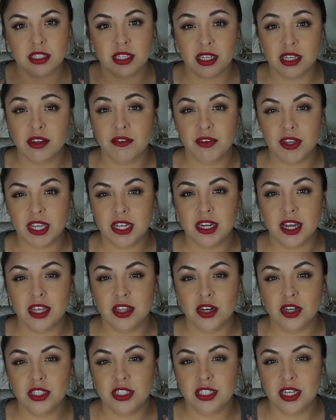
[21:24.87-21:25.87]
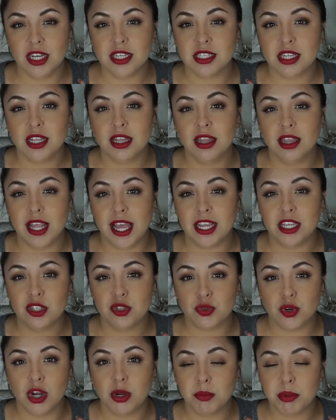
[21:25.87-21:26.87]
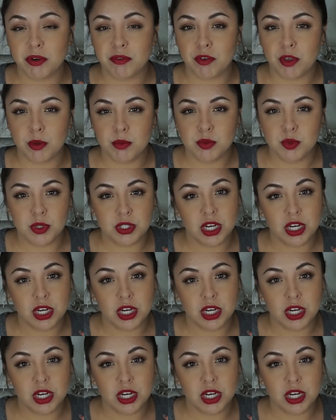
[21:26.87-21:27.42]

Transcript: significant other doesn't like strong perfumes,